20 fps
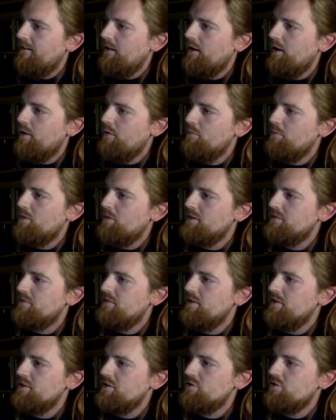Um, but it's
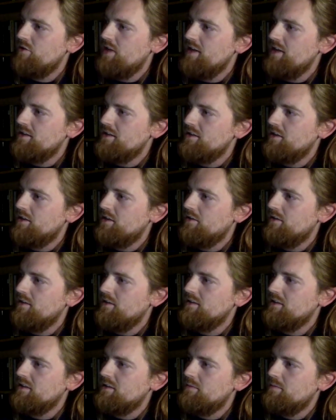very strange, you know,
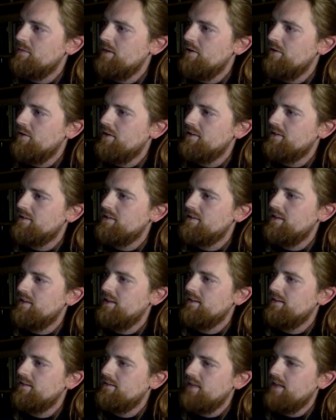this experience
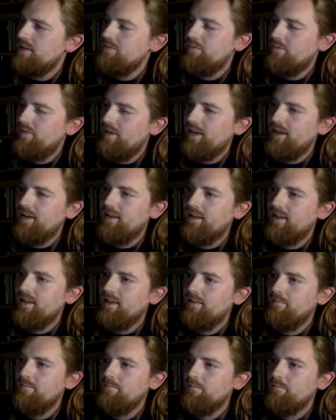in the same valley,